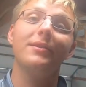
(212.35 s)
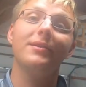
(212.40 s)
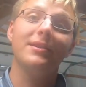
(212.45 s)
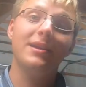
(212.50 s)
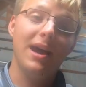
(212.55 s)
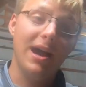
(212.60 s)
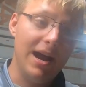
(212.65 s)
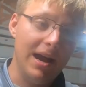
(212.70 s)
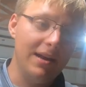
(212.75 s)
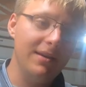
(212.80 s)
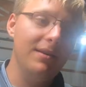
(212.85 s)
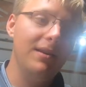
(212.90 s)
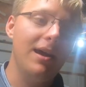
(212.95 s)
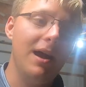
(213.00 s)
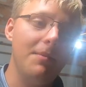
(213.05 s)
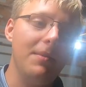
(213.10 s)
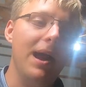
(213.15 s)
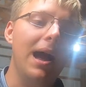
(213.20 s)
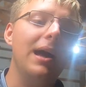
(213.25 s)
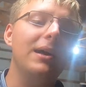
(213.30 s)
gun.
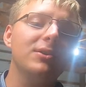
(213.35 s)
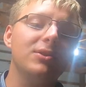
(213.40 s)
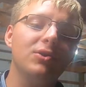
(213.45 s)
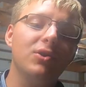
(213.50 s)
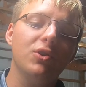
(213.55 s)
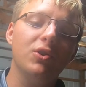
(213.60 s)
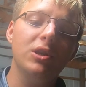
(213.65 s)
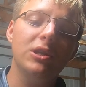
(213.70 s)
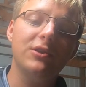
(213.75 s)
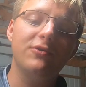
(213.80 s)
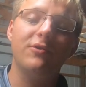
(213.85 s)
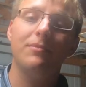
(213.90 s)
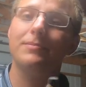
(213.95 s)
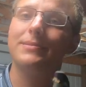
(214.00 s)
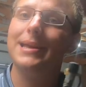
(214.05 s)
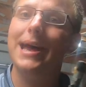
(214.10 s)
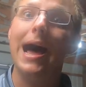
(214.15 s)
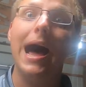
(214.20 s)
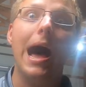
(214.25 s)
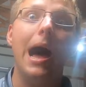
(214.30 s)
I'll still use this from
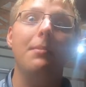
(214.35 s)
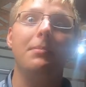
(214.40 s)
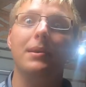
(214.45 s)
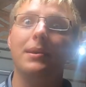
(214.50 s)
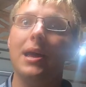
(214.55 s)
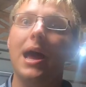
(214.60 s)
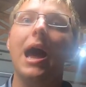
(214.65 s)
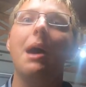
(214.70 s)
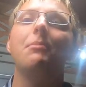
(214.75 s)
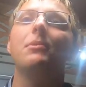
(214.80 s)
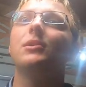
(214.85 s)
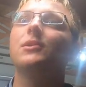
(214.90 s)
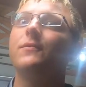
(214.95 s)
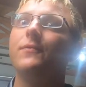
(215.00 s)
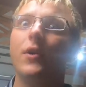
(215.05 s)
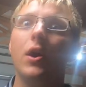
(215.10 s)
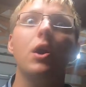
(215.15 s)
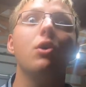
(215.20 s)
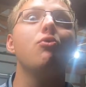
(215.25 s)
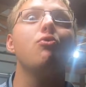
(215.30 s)
time to time. It's
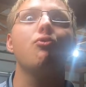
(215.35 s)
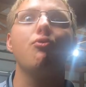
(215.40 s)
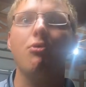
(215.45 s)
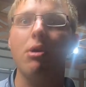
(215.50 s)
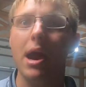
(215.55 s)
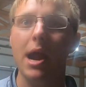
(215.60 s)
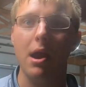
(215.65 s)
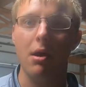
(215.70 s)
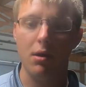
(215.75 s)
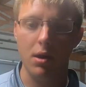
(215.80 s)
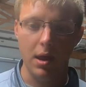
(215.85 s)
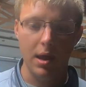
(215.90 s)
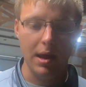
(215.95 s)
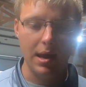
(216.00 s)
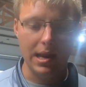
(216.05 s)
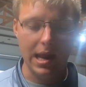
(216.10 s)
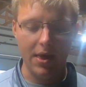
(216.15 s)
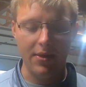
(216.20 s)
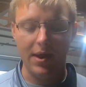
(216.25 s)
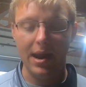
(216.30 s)
very rare
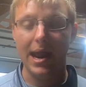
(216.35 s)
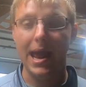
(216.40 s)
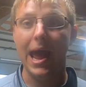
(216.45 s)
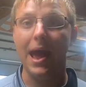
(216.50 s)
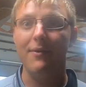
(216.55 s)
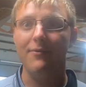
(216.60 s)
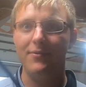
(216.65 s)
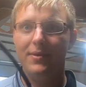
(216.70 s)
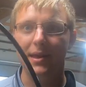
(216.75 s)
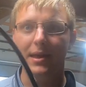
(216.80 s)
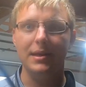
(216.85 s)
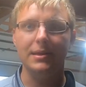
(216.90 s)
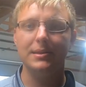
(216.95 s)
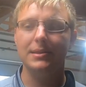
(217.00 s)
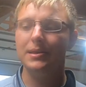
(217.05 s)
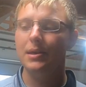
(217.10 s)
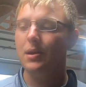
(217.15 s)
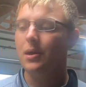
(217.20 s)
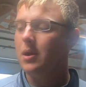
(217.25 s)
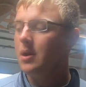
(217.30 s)
now that I have
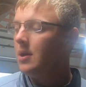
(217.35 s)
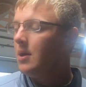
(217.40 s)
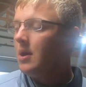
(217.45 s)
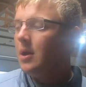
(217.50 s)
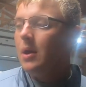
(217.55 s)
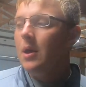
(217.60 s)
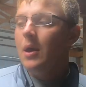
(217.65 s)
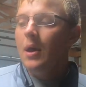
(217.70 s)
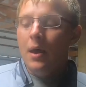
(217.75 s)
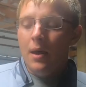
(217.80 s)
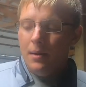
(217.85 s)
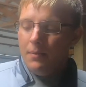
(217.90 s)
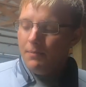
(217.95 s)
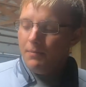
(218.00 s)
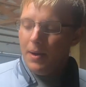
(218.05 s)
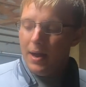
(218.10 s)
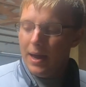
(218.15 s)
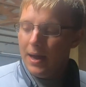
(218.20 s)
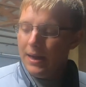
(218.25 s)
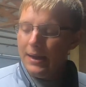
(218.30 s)
this.
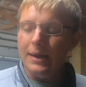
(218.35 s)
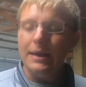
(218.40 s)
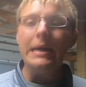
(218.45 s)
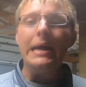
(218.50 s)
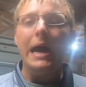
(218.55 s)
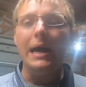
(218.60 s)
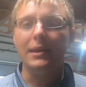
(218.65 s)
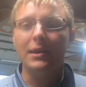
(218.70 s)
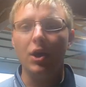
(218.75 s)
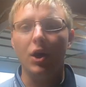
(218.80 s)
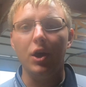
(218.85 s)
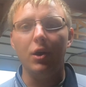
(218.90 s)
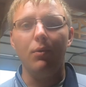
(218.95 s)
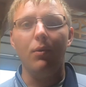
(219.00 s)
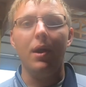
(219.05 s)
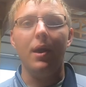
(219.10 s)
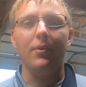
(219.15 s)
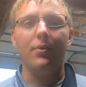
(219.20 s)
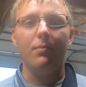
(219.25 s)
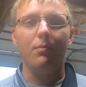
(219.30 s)
But I tell you
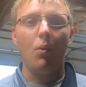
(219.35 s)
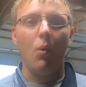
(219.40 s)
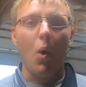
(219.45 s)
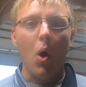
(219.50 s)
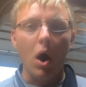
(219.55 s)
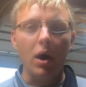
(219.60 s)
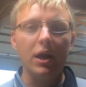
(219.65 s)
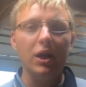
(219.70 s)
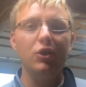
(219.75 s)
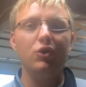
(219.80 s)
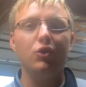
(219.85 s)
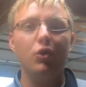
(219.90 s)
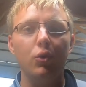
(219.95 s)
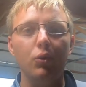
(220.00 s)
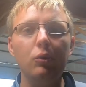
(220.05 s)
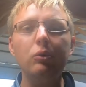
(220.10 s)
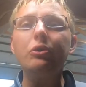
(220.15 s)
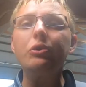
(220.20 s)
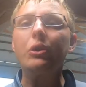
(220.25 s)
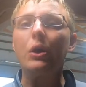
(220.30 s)
what, the Milwaukee
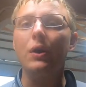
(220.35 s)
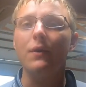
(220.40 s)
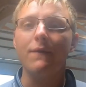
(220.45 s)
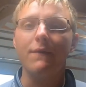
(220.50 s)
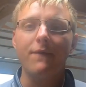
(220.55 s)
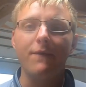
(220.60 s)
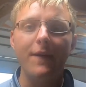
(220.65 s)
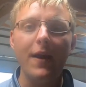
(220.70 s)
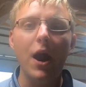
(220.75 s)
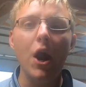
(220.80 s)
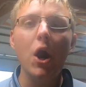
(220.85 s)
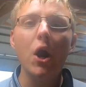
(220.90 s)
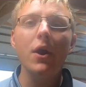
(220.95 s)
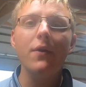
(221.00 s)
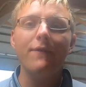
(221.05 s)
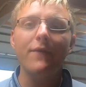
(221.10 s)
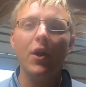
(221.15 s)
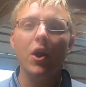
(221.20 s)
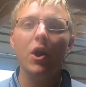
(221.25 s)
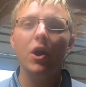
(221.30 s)
tools are very,
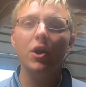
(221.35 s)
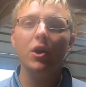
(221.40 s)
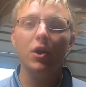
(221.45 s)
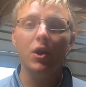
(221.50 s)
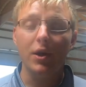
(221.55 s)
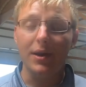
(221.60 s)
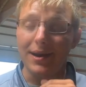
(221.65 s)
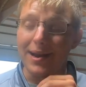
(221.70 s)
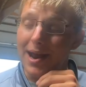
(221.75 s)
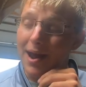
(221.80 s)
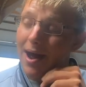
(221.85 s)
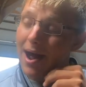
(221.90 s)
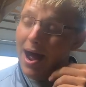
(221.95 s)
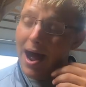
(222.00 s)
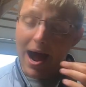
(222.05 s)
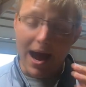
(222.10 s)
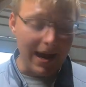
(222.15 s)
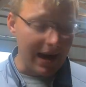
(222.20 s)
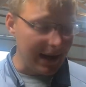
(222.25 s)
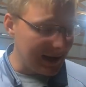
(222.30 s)
very good. Now,
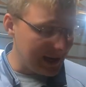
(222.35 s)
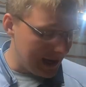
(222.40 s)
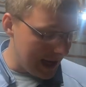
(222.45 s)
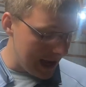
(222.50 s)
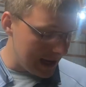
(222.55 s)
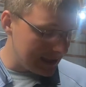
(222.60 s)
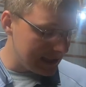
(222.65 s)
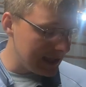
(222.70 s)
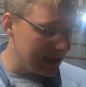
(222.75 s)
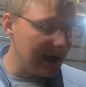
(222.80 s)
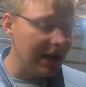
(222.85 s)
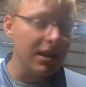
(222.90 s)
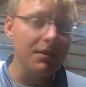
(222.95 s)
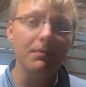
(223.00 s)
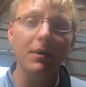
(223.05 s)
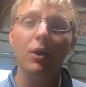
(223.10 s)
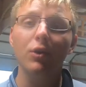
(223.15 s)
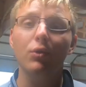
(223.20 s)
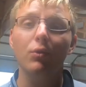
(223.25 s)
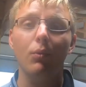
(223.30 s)
I can't say nothing
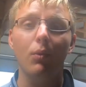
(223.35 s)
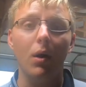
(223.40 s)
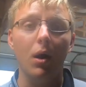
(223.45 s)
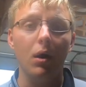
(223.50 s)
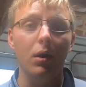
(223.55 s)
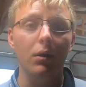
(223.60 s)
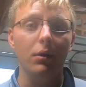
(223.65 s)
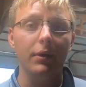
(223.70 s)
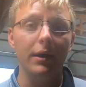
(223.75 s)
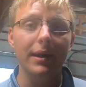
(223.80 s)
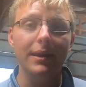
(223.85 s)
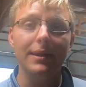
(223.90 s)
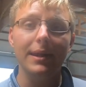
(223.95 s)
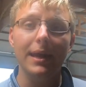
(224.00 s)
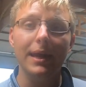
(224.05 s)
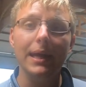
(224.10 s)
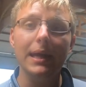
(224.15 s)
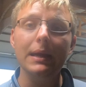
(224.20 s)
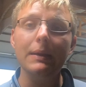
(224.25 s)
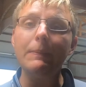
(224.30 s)
about DeWalt or
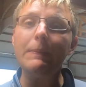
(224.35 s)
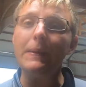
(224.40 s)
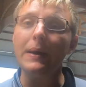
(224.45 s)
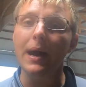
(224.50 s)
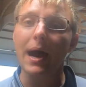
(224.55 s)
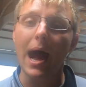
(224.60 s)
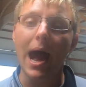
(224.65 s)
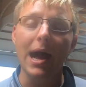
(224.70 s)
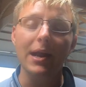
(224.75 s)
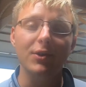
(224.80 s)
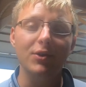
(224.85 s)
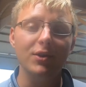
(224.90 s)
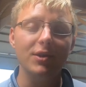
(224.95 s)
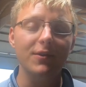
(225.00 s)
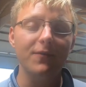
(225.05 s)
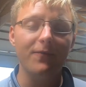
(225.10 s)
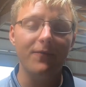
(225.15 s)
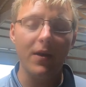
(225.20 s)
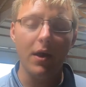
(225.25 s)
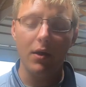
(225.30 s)
anything, but I
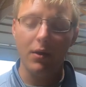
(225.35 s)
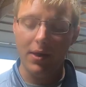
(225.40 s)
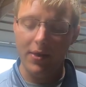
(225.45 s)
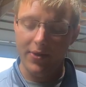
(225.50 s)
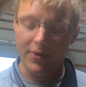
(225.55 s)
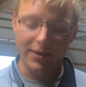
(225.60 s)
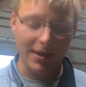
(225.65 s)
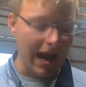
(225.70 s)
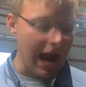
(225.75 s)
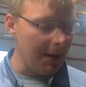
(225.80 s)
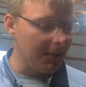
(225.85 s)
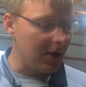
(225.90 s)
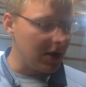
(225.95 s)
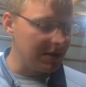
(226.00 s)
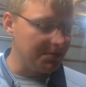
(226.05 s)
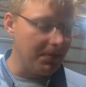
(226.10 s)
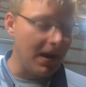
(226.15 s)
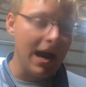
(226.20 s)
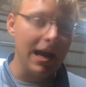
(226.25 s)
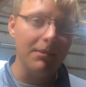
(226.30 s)
just felt at the time when I
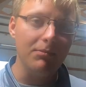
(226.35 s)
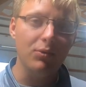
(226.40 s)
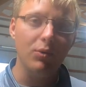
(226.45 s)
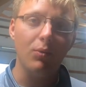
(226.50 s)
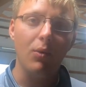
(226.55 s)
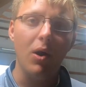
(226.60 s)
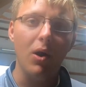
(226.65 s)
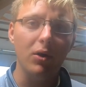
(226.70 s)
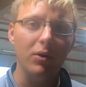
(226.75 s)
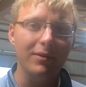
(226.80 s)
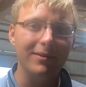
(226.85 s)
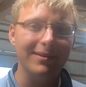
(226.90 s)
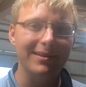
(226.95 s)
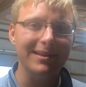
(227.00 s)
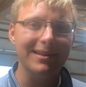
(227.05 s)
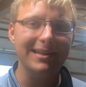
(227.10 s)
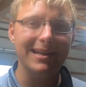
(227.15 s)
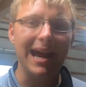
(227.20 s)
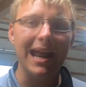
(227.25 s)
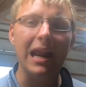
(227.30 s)
was buying DeWalt,
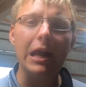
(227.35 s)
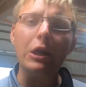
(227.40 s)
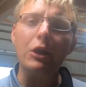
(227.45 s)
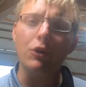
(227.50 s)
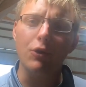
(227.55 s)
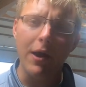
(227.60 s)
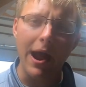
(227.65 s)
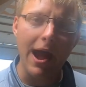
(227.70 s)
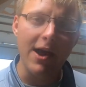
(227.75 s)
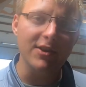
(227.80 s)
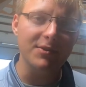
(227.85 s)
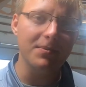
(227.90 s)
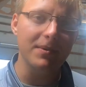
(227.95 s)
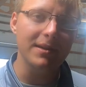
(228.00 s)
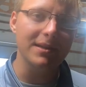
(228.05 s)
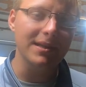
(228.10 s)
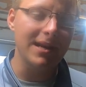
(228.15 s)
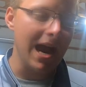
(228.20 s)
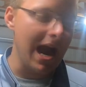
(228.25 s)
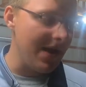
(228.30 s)
it's kind of like Craftsman.
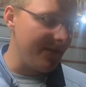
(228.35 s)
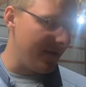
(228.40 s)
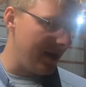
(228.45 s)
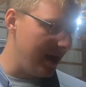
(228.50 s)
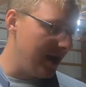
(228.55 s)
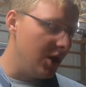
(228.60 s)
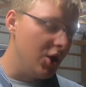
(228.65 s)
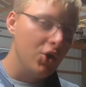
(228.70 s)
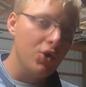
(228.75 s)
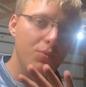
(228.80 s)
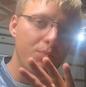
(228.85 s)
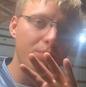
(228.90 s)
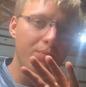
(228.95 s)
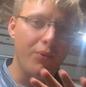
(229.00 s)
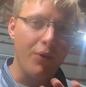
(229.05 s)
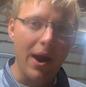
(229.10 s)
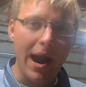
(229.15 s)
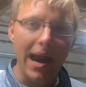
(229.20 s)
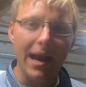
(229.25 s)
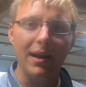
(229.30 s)
It's kind of a
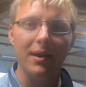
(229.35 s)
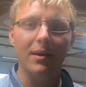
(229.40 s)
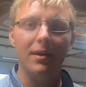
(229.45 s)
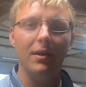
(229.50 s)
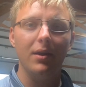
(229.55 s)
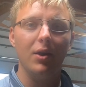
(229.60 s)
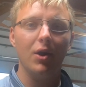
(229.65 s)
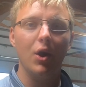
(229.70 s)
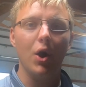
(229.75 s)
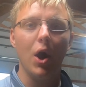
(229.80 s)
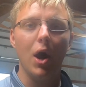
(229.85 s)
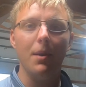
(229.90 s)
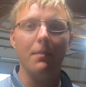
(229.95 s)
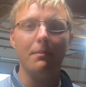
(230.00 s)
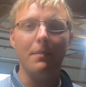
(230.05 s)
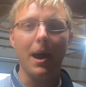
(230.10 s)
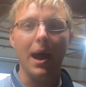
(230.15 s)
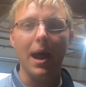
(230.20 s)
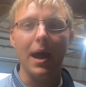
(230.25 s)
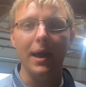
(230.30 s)
brand gone
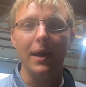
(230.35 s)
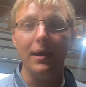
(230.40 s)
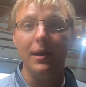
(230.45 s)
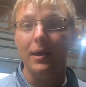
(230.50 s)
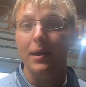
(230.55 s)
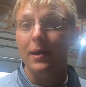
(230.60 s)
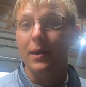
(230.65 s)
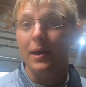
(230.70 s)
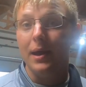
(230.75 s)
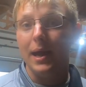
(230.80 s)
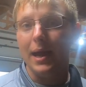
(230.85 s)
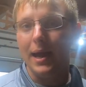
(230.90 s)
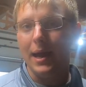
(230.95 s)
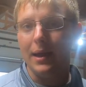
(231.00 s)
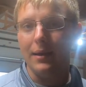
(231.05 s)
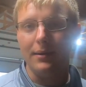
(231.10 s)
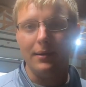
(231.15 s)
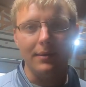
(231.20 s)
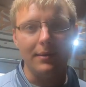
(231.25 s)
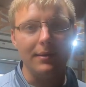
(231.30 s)
by,
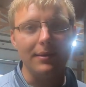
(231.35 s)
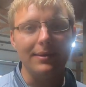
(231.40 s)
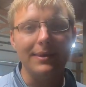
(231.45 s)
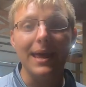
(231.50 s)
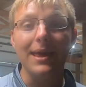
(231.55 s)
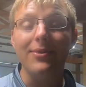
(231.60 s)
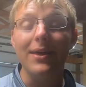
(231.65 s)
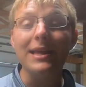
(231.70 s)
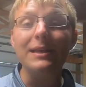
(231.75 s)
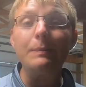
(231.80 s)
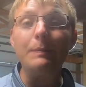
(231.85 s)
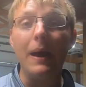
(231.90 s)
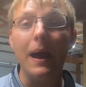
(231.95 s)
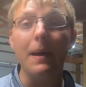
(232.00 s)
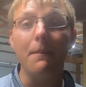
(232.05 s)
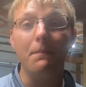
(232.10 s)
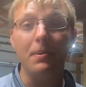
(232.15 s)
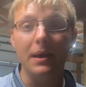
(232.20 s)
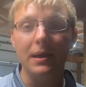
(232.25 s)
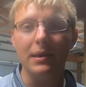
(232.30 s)
and that's my
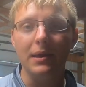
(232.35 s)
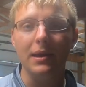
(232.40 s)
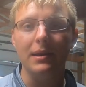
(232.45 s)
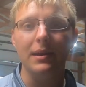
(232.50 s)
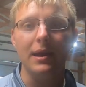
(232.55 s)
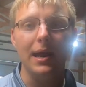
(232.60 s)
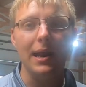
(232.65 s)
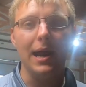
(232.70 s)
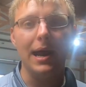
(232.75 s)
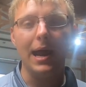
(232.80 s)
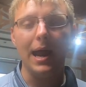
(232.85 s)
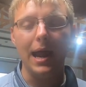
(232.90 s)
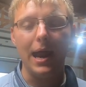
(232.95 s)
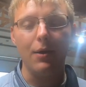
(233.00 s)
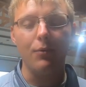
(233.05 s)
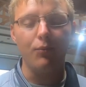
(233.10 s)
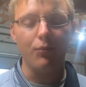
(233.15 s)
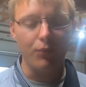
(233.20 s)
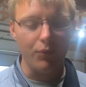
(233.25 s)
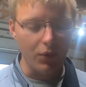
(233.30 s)
opinion, and I
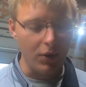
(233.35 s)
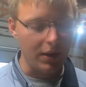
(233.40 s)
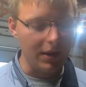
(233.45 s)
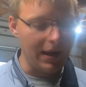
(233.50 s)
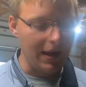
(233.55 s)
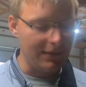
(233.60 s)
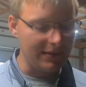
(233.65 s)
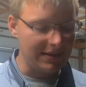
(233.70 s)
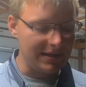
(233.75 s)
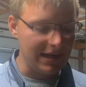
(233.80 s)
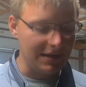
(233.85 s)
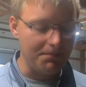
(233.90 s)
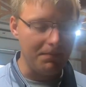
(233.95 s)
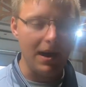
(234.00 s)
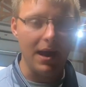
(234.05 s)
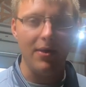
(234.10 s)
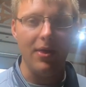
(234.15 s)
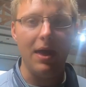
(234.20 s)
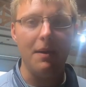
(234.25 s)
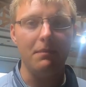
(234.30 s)
really have to stick
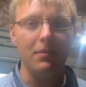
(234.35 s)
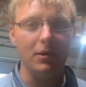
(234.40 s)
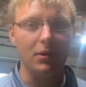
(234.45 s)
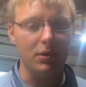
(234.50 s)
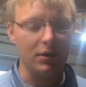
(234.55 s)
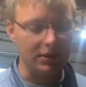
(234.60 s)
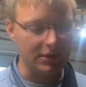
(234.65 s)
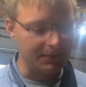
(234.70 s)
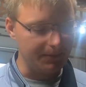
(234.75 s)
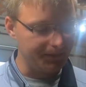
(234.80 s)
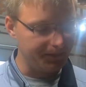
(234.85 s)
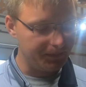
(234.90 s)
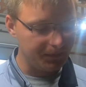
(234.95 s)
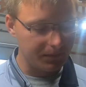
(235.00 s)
by that, because,